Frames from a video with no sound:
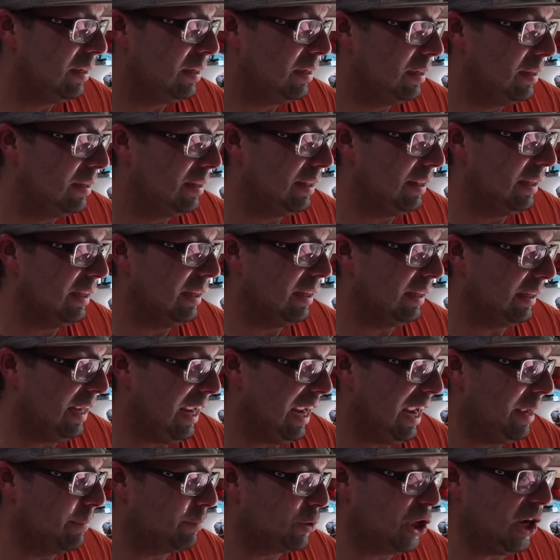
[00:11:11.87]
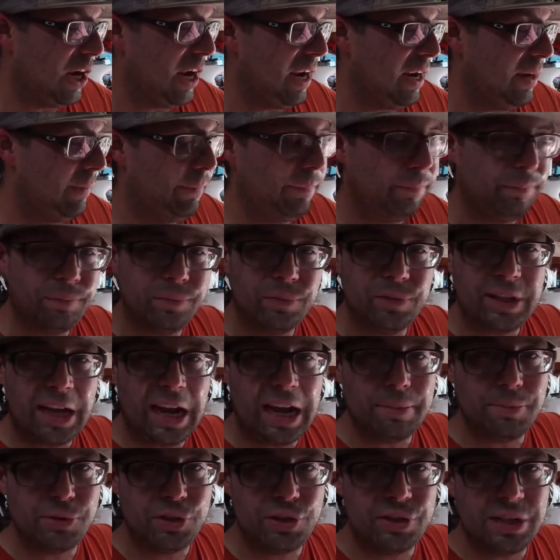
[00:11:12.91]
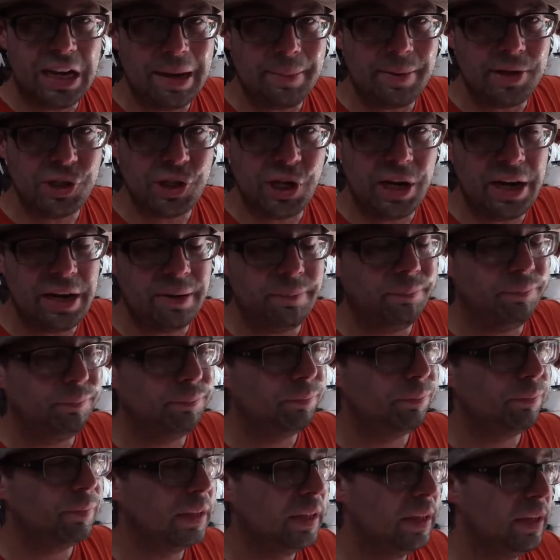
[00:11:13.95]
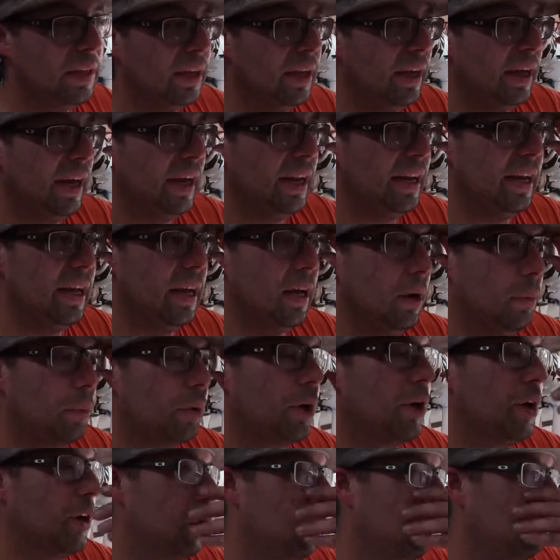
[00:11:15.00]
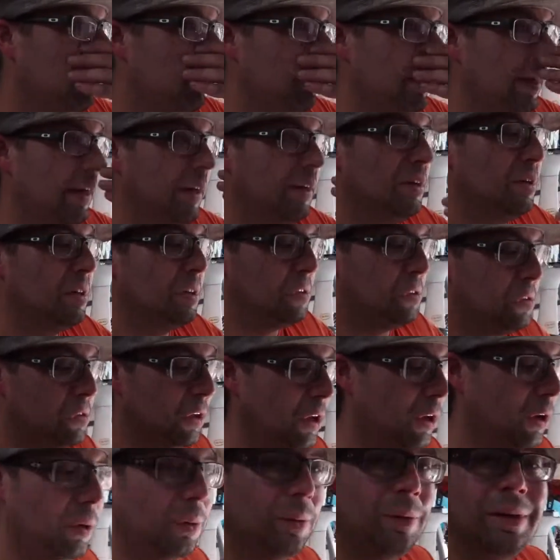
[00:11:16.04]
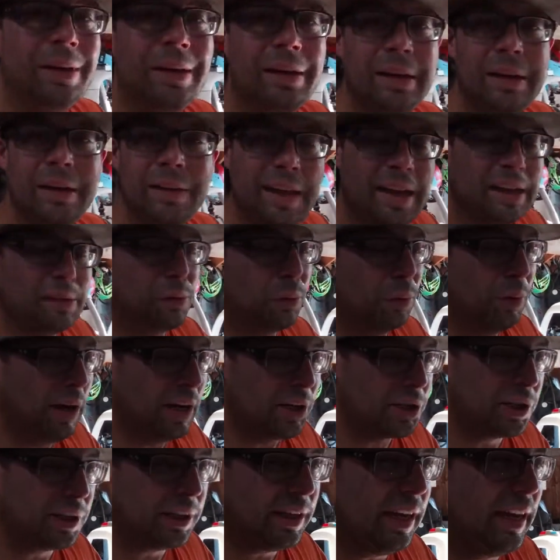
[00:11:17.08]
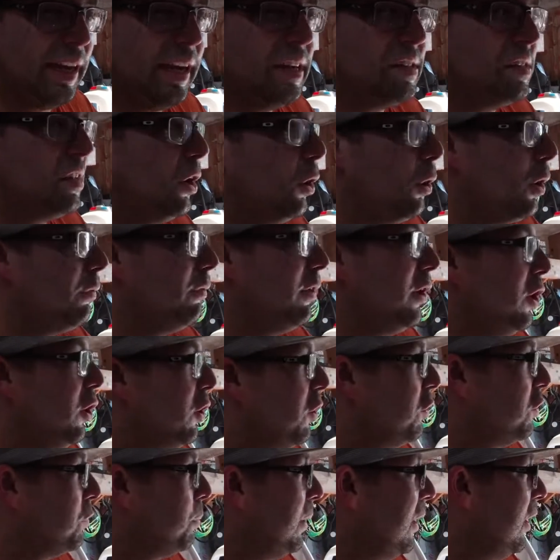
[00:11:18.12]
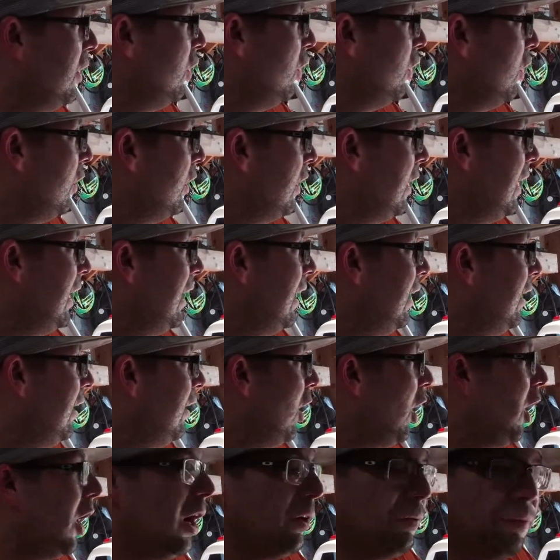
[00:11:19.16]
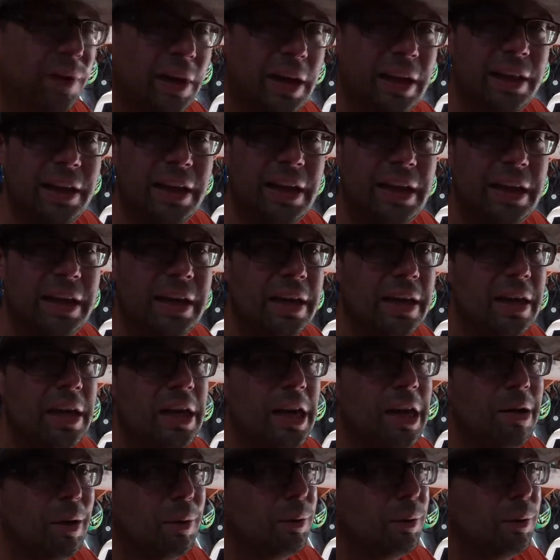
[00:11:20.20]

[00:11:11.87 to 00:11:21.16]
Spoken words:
the cam chain, timing chain, and we're going to go from there. So, thanks for watching, guys. I know our video's been a little off lately. We're